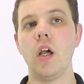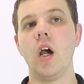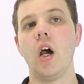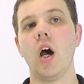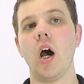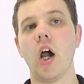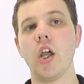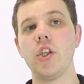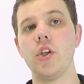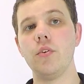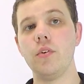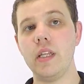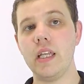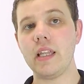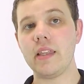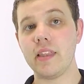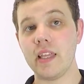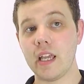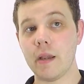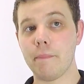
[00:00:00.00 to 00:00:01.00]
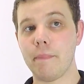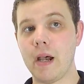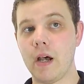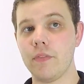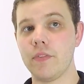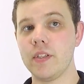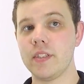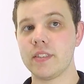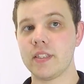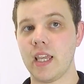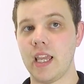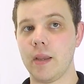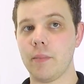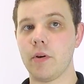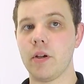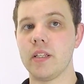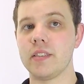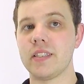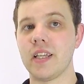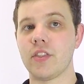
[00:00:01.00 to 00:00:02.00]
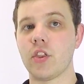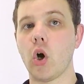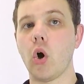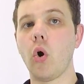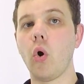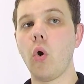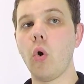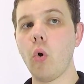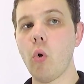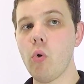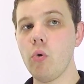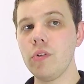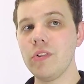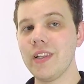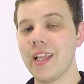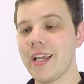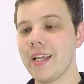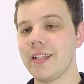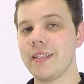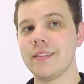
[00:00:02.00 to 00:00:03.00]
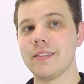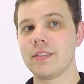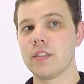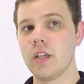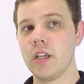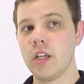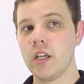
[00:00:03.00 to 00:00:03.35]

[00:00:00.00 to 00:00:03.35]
A unique thing about this camera is that the whole lens